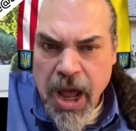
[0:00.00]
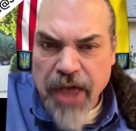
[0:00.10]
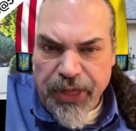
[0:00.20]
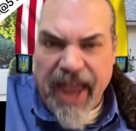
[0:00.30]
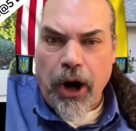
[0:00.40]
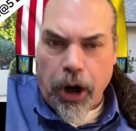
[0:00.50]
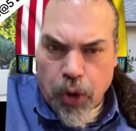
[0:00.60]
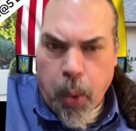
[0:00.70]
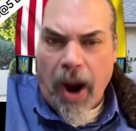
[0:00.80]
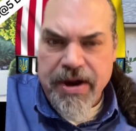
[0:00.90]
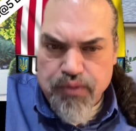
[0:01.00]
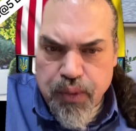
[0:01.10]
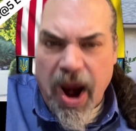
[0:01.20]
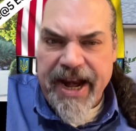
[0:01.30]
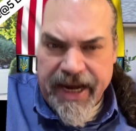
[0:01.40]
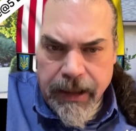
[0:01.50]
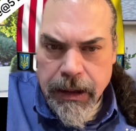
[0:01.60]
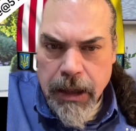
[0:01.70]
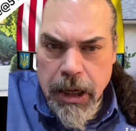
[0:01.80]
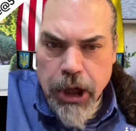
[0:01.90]
They are quite ready
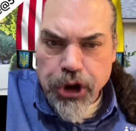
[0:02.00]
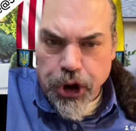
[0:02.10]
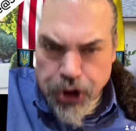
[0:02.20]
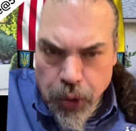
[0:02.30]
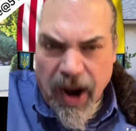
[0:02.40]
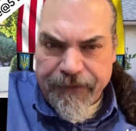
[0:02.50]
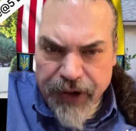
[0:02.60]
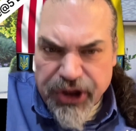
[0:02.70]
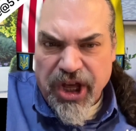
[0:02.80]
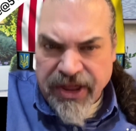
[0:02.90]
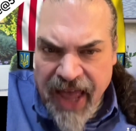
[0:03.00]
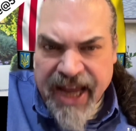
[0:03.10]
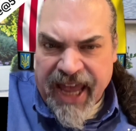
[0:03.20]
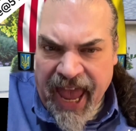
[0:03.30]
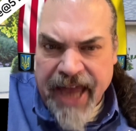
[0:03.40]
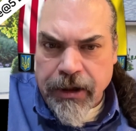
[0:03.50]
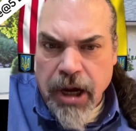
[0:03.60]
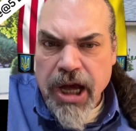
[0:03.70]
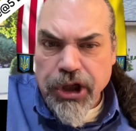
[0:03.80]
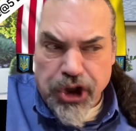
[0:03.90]
to do everything they can
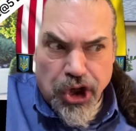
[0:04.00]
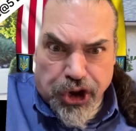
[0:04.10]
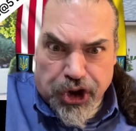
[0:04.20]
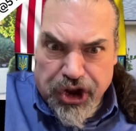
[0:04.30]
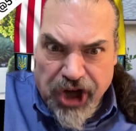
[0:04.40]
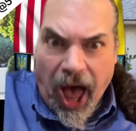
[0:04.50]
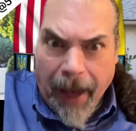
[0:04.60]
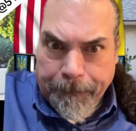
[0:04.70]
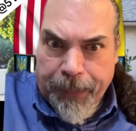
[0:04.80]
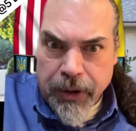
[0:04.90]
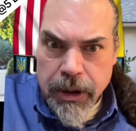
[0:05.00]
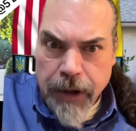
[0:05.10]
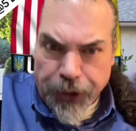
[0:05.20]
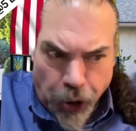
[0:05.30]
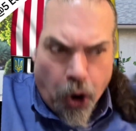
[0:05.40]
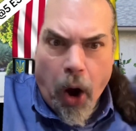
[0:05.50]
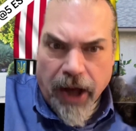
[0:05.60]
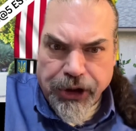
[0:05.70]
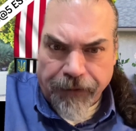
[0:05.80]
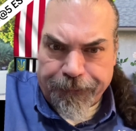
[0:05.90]
to stop the
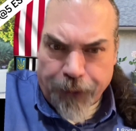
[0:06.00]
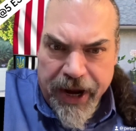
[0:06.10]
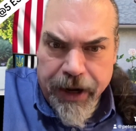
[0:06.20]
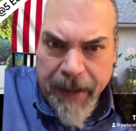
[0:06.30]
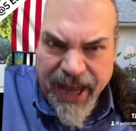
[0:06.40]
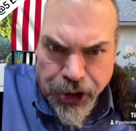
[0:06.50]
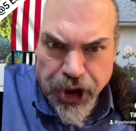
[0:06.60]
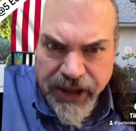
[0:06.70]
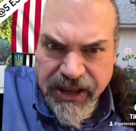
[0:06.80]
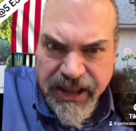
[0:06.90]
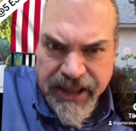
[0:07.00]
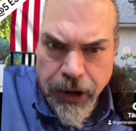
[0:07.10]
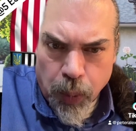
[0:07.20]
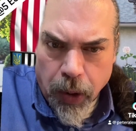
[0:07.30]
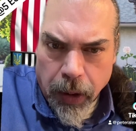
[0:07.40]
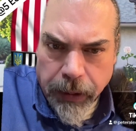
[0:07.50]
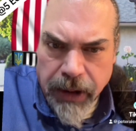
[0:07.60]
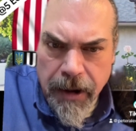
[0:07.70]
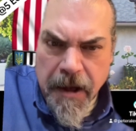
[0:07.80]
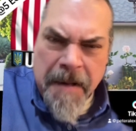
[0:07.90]
cause of freedom and justice in the world.
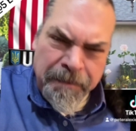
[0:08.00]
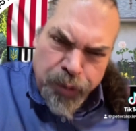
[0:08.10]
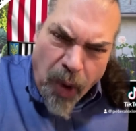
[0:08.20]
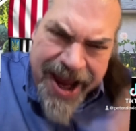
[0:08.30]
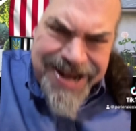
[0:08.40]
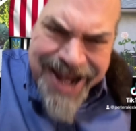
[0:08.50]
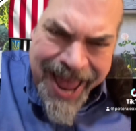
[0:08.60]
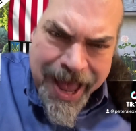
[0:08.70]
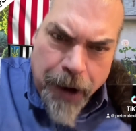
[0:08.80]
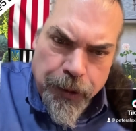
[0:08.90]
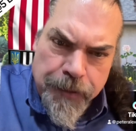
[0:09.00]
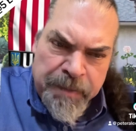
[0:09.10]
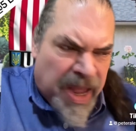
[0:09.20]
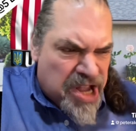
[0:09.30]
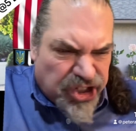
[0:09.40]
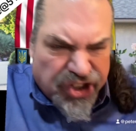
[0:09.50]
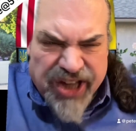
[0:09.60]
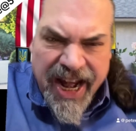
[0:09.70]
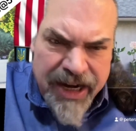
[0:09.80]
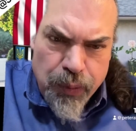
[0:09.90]
Right now,
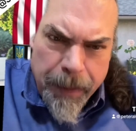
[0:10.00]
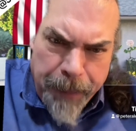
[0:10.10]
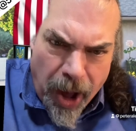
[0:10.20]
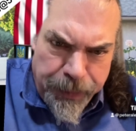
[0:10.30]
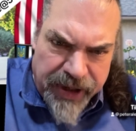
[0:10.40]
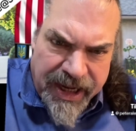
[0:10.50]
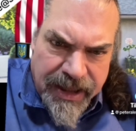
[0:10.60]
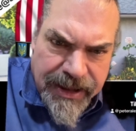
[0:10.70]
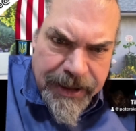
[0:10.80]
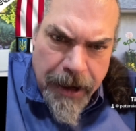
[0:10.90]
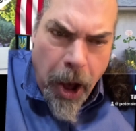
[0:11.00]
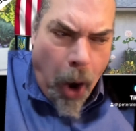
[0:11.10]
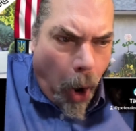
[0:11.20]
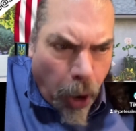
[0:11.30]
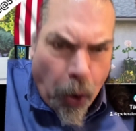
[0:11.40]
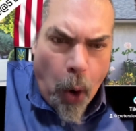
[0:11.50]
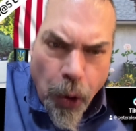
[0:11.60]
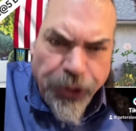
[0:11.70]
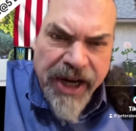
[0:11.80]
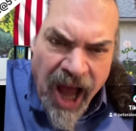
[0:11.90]
Senate Republicans are
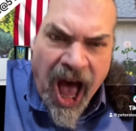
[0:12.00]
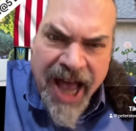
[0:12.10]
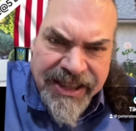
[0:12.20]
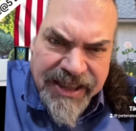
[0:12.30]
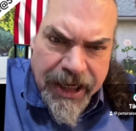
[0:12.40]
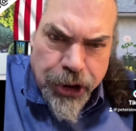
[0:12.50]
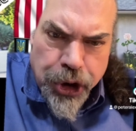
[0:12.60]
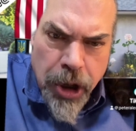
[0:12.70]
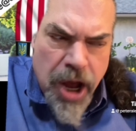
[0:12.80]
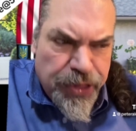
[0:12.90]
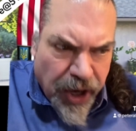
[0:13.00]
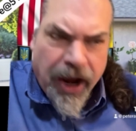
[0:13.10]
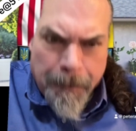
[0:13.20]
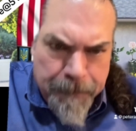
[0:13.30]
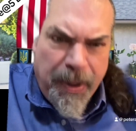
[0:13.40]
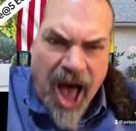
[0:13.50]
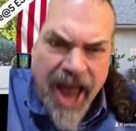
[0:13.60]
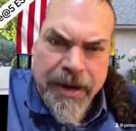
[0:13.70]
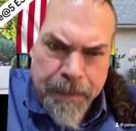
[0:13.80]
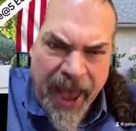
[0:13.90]
holding hostage the
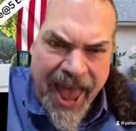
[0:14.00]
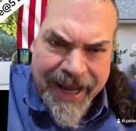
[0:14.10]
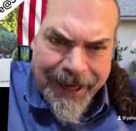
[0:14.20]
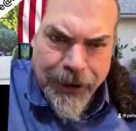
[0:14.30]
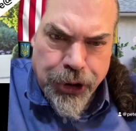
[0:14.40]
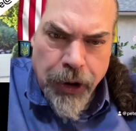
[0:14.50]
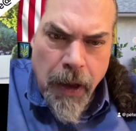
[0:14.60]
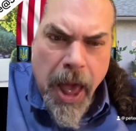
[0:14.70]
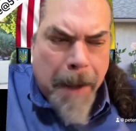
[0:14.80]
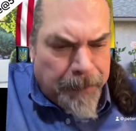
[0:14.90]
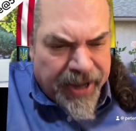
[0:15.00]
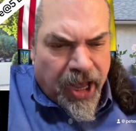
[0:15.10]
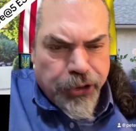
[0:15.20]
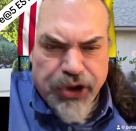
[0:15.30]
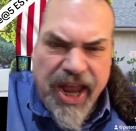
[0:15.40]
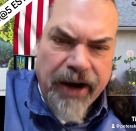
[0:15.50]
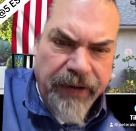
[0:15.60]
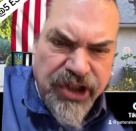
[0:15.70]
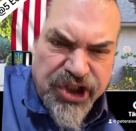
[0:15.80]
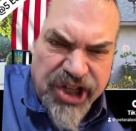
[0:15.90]
combined package because they're
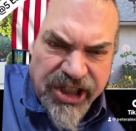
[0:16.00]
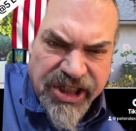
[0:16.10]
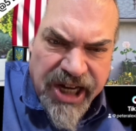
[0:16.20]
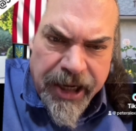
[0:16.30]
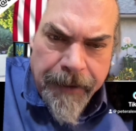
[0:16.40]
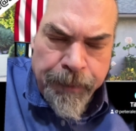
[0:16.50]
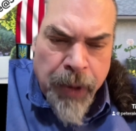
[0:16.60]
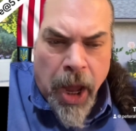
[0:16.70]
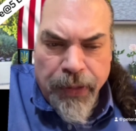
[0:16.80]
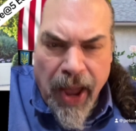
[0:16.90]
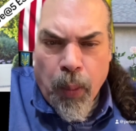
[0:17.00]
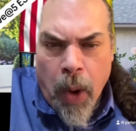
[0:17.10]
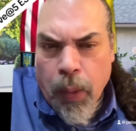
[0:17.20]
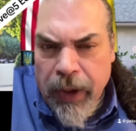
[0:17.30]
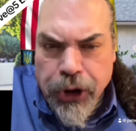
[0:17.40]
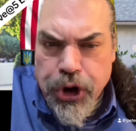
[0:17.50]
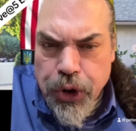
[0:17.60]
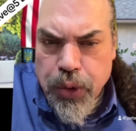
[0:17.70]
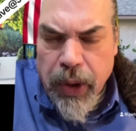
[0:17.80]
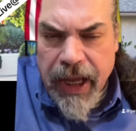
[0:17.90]
insisting that what we
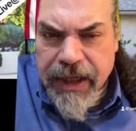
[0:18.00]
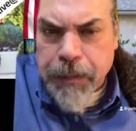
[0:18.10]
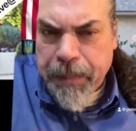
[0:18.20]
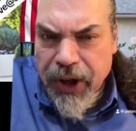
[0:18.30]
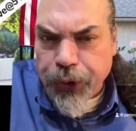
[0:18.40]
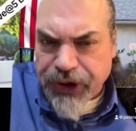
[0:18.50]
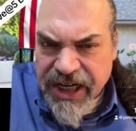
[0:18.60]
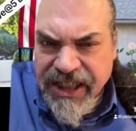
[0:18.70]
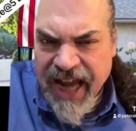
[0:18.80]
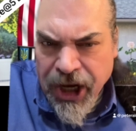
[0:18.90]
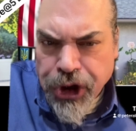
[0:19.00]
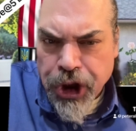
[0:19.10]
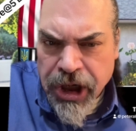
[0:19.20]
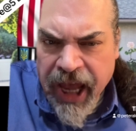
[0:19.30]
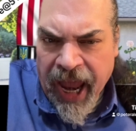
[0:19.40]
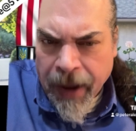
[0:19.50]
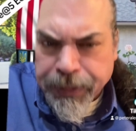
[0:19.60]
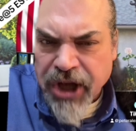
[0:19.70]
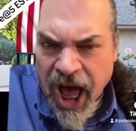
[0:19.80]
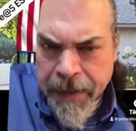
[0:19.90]
do is build detention
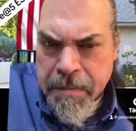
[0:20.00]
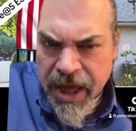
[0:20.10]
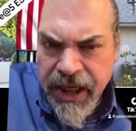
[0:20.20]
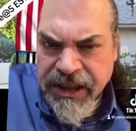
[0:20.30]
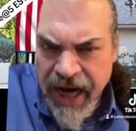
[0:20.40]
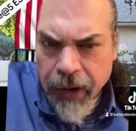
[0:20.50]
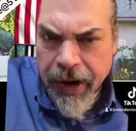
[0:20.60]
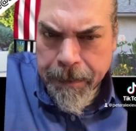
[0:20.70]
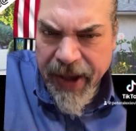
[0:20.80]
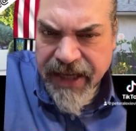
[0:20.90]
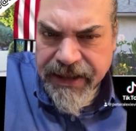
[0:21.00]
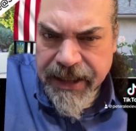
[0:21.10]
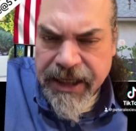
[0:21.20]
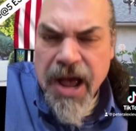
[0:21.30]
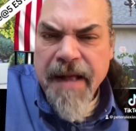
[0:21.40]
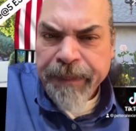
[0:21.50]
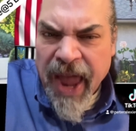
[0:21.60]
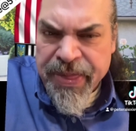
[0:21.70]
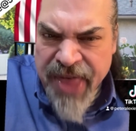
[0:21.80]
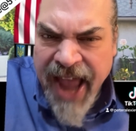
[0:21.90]
camps on military bases,
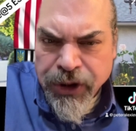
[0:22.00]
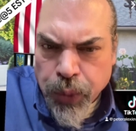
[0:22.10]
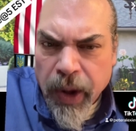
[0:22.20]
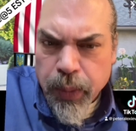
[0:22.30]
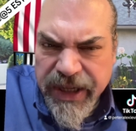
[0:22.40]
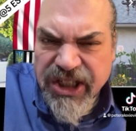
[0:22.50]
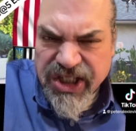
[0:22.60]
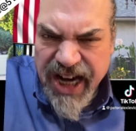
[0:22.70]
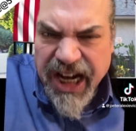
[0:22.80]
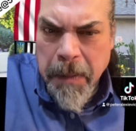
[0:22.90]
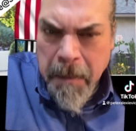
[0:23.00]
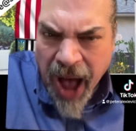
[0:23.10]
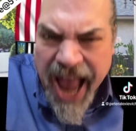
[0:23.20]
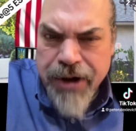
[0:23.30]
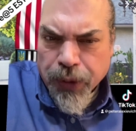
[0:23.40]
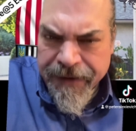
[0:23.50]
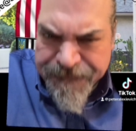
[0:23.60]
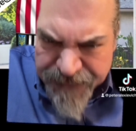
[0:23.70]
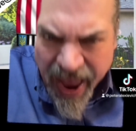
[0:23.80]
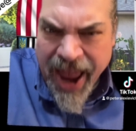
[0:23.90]
and that's where we stick migrant
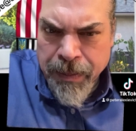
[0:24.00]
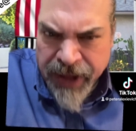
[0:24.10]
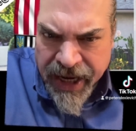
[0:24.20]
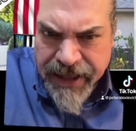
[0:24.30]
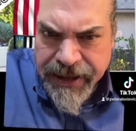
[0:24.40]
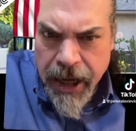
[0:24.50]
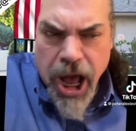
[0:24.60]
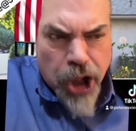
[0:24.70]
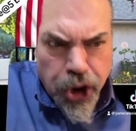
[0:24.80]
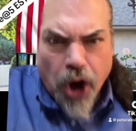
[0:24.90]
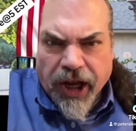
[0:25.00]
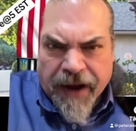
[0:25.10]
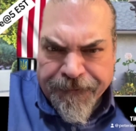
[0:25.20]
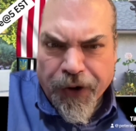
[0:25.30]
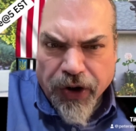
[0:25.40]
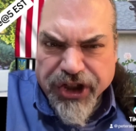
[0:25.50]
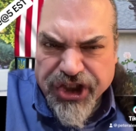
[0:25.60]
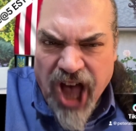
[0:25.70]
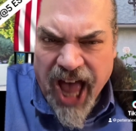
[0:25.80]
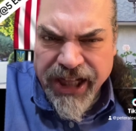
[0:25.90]
families looking for
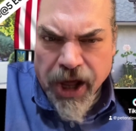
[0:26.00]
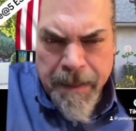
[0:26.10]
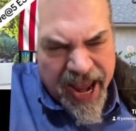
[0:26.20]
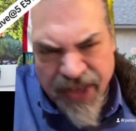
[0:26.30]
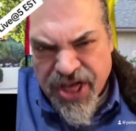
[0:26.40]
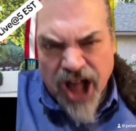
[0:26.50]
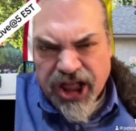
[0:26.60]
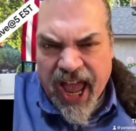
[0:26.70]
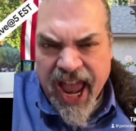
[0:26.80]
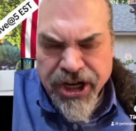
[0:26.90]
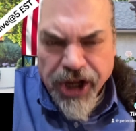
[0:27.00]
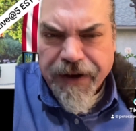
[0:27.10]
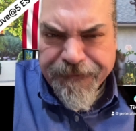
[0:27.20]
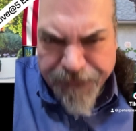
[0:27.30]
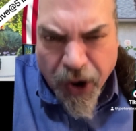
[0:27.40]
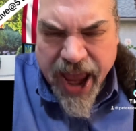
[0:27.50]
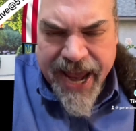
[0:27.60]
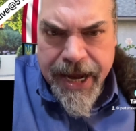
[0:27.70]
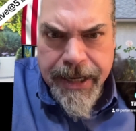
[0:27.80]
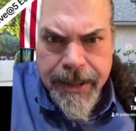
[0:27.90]
asylum in the land of the free.
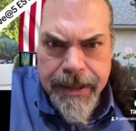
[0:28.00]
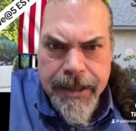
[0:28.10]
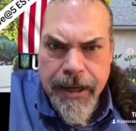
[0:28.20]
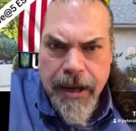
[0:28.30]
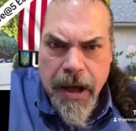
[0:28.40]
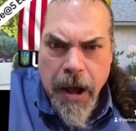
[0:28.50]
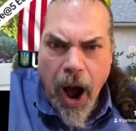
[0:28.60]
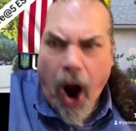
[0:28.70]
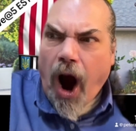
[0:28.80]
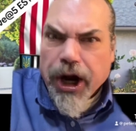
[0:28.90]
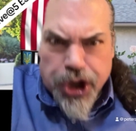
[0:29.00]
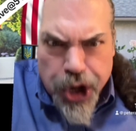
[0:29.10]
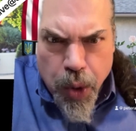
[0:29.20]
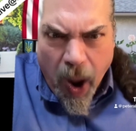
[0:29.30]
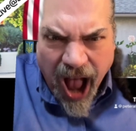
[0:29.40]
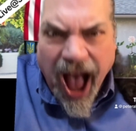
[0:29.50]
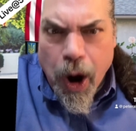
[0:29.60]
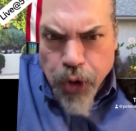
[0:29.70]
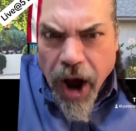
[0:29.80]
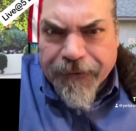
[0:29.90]
Are you
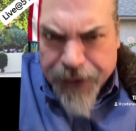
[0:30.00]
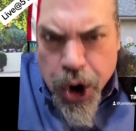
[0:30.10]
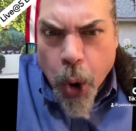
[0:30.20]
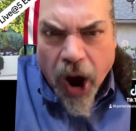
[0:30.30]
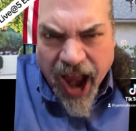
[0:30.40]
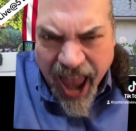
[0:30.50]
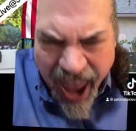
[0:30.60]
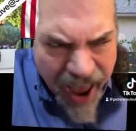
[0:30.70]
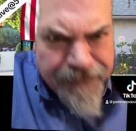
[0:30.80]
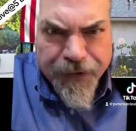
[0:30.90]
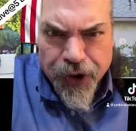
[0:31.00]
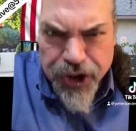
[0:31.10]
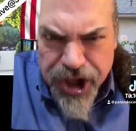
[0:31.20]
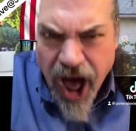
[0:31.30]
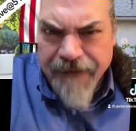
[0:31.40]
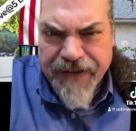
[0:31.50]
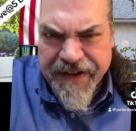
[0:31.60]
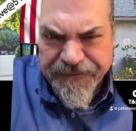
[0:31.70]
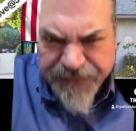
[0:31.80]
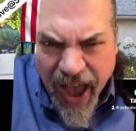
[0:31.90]
out of your
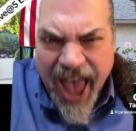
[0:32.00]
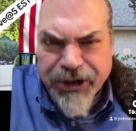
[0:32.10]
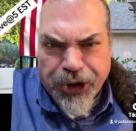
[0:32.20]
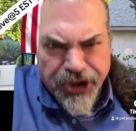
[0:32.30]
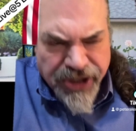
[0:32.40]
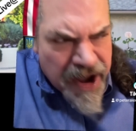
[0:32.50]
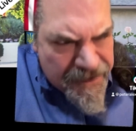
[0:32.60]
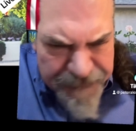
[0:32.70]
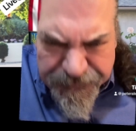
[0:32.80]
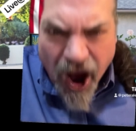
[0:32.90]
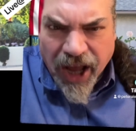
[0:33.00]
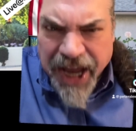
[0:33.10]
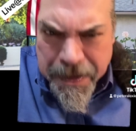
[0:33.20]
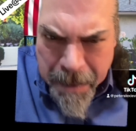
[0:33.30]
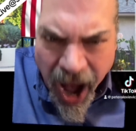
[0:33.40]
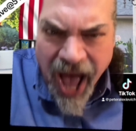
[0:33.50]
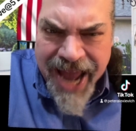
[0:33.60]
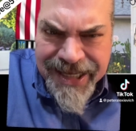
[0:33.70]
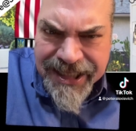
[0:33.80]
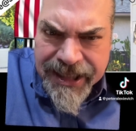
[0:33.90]
ever-loving fascist fucking
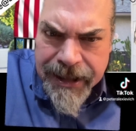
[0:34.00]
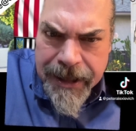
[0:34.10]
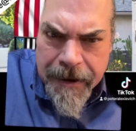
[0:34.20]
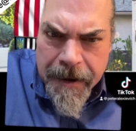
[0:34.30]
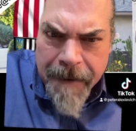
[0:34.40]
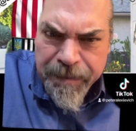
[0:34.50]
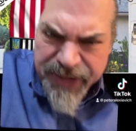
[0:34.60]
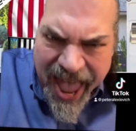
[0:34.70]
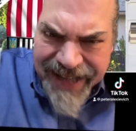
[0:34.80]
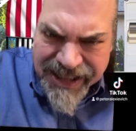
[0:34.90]
minds? That's